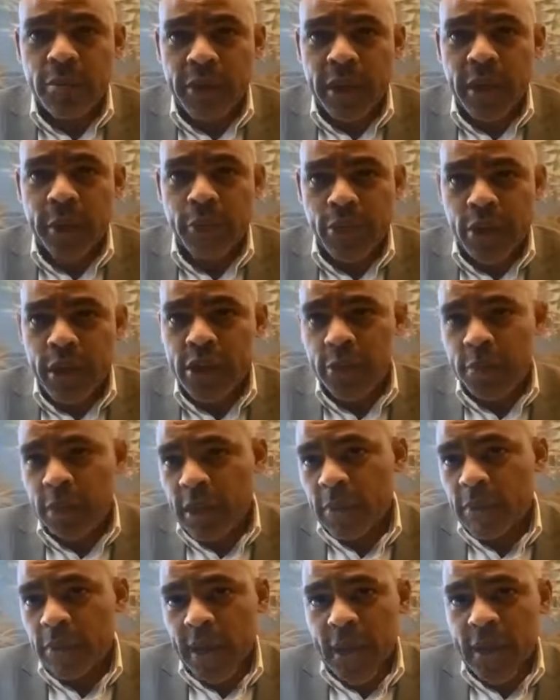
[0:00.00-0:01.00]
big price
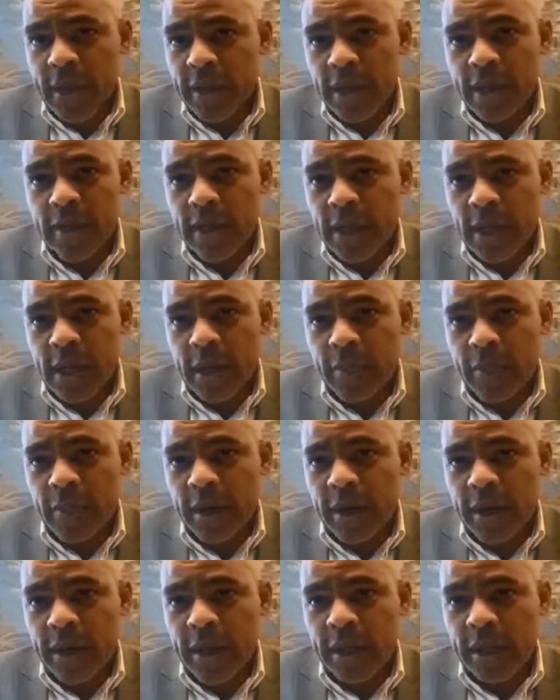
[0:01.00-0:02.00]
being paid uh,
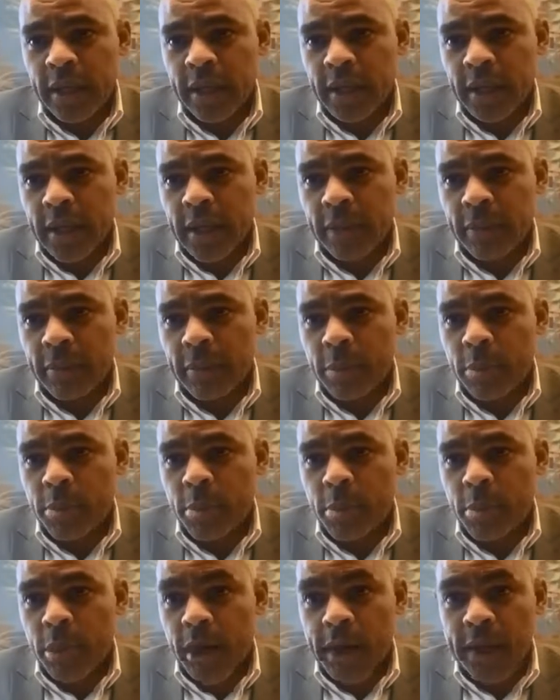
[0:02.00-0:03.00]
by uh,
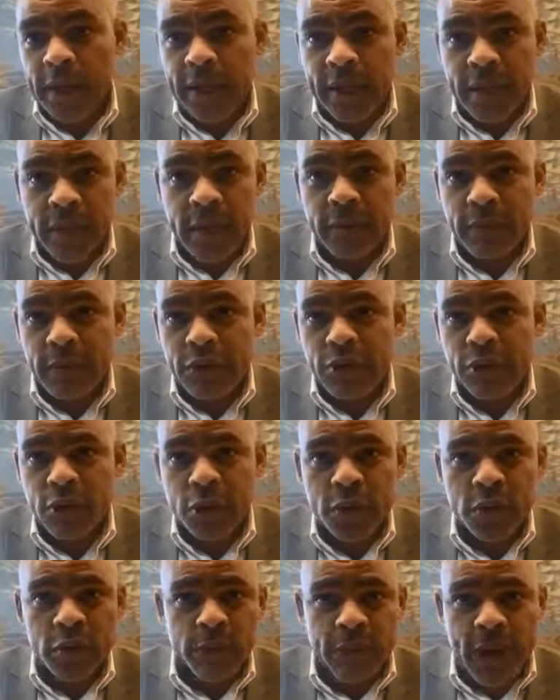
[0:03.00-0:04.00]
by
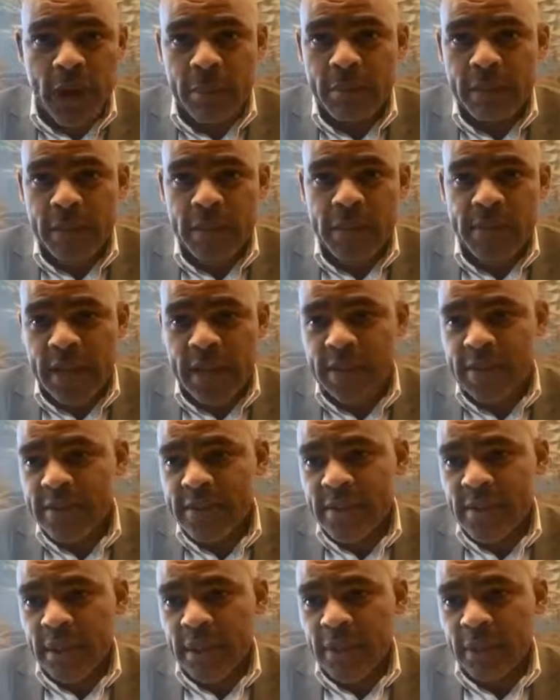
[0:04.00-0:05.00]
individuals, families, and the
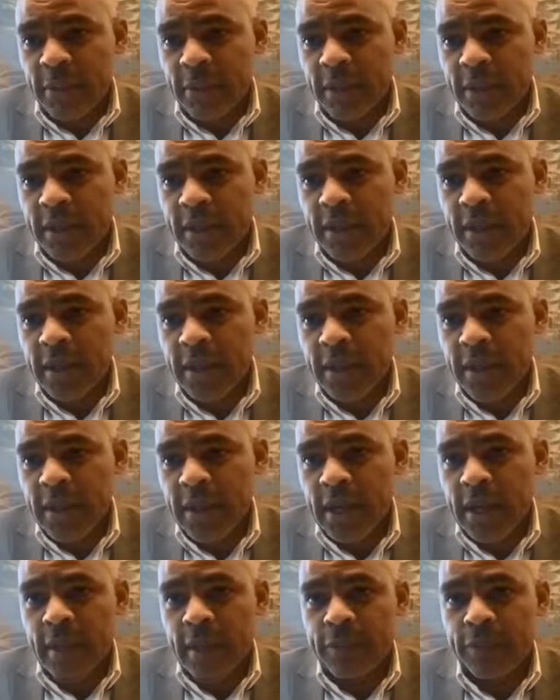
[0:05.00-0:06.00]
city by
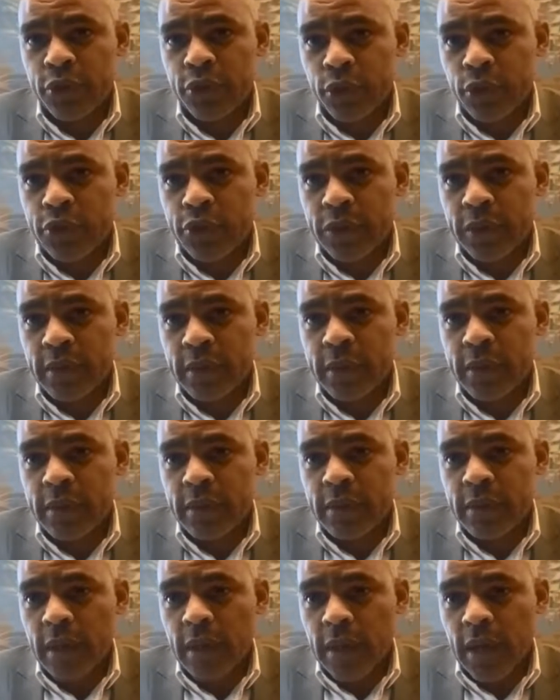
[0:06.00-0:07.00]
um, children
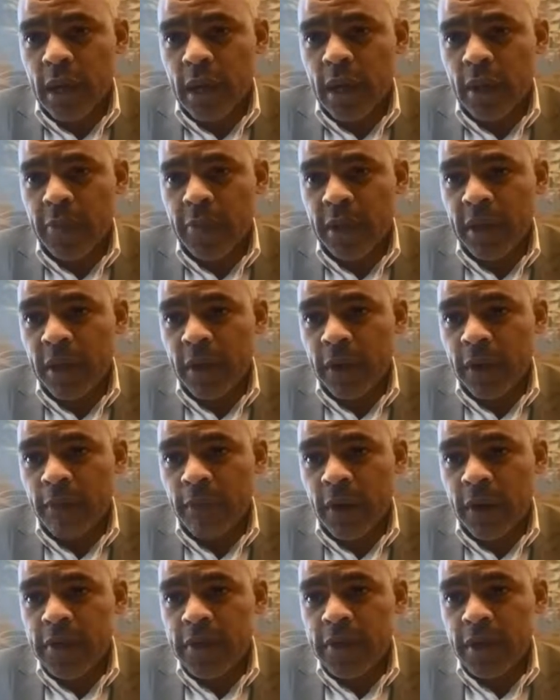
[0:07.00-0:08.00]
um, being
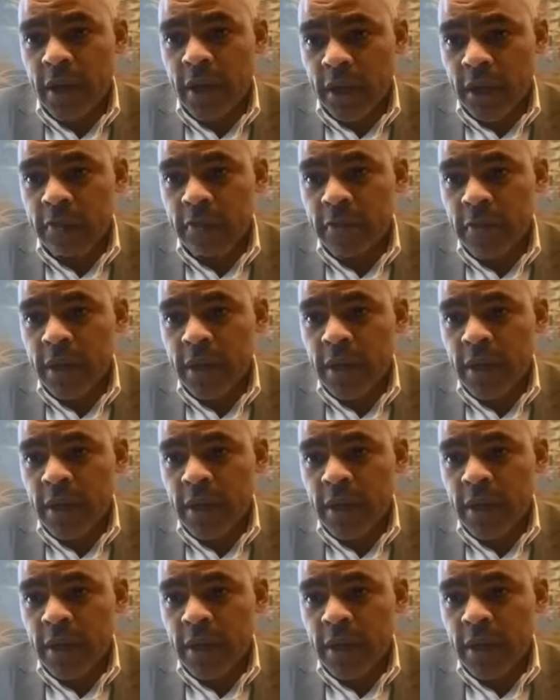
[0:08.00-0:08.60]
confined to their home.